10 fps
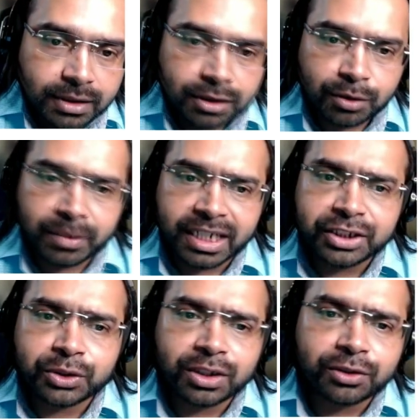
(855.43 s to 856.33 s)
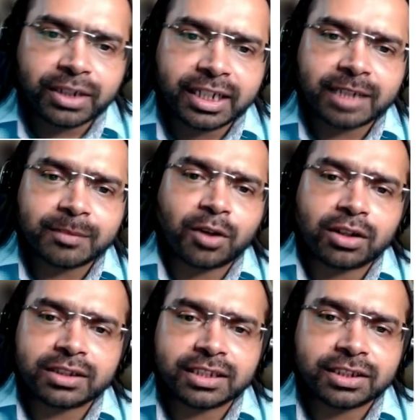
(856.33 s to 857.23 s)
So make sure to encrypt
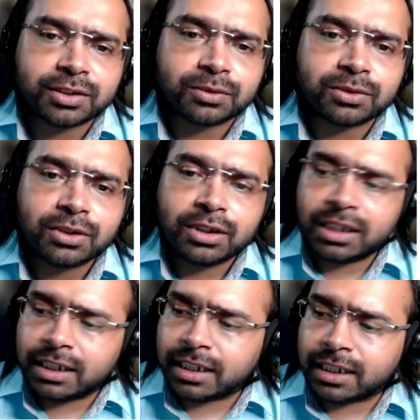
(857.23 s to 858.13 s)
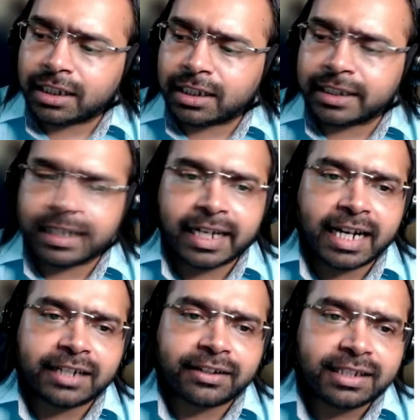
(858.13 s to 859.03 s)
all sensitive data
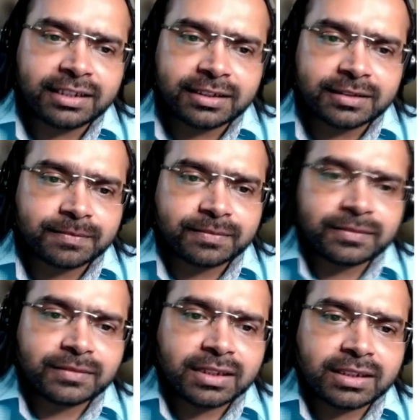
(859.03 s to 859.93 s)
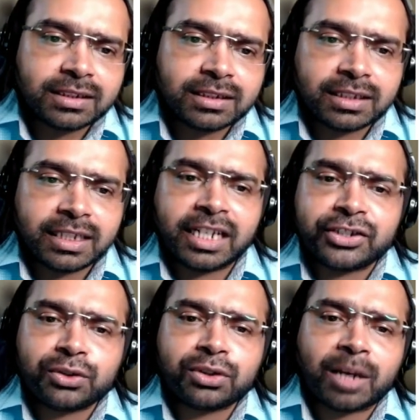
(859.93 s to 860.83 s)
at rest. Then
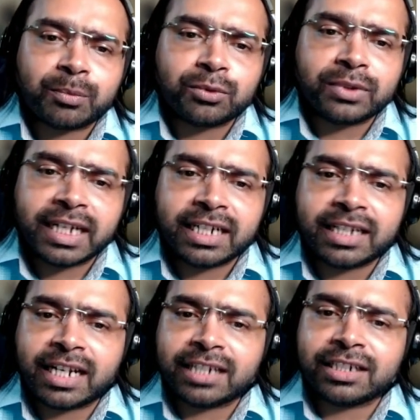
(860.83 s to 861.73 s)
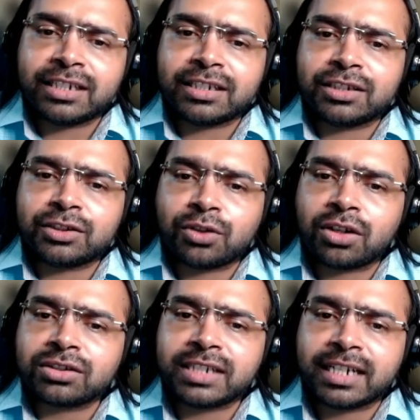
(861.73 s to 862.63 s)
ensure up-to-date and
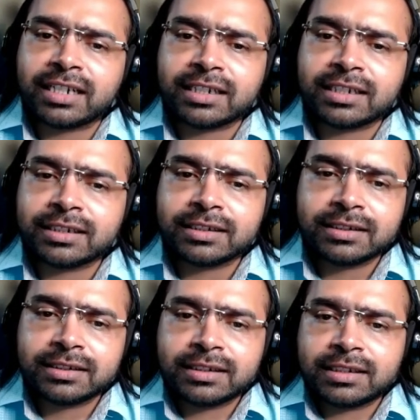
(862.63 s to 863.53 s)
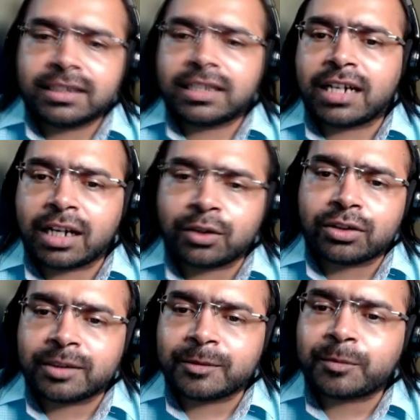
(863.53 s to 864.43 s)
strong standard
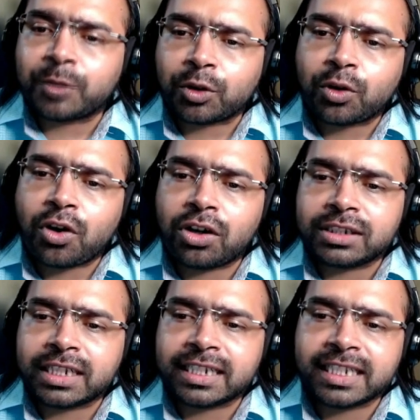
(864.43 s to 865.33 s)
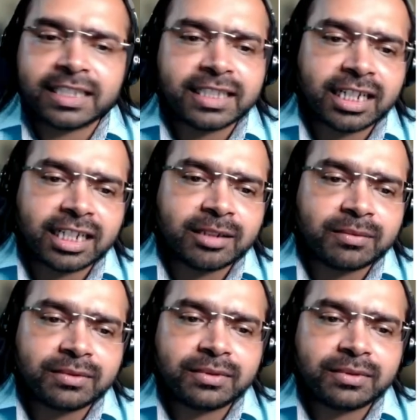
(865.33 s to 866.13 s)
algorithms, protocols, and keys are in